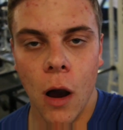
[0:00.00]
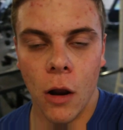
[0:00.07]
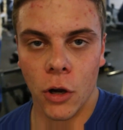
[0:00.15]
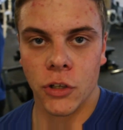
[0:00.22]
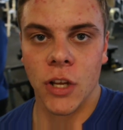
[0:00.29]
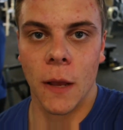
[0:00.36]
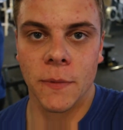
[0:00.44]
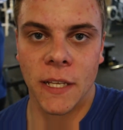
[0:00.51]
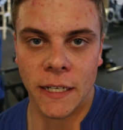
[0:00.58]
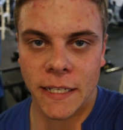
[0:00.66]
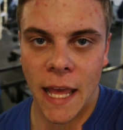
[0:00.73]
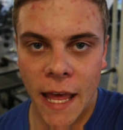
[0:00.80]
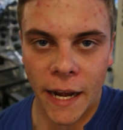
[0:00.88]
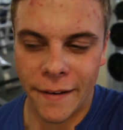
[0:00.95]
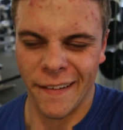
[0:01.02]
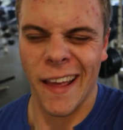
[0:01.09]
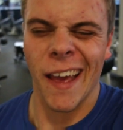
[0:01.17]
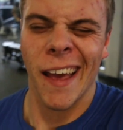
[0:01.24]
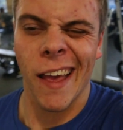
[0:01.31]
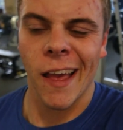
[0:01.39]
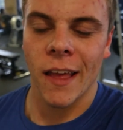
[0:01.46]
our top set of 10
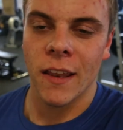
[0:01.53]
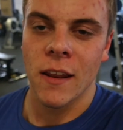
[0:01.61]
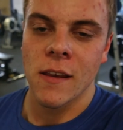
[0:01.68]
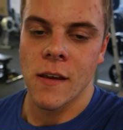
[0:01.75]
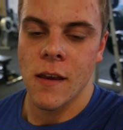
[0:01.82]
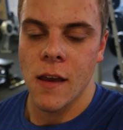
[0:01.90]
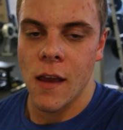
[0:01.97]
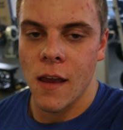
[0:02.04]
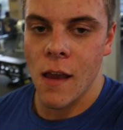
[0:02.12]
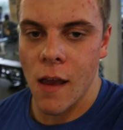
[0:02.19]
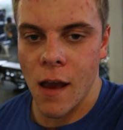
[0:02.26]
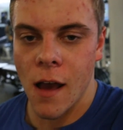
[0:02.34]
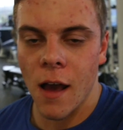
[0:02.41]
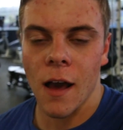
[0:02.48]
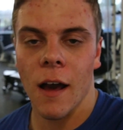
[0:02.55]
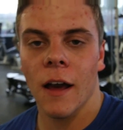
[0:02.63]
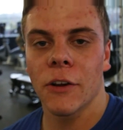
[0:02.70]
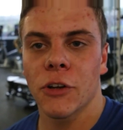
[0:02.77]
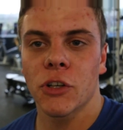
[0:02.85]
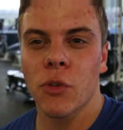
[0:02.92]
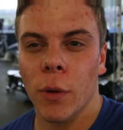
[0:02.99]
at
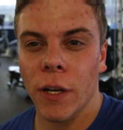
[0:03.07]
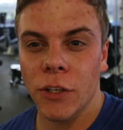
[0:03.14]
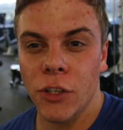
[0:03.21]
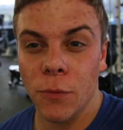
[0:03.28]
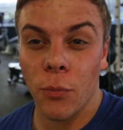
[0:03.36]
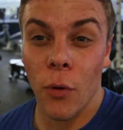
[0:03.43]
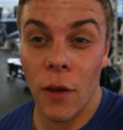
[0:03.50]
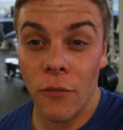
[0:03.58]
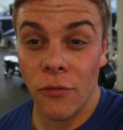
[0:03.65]
uh, 122.5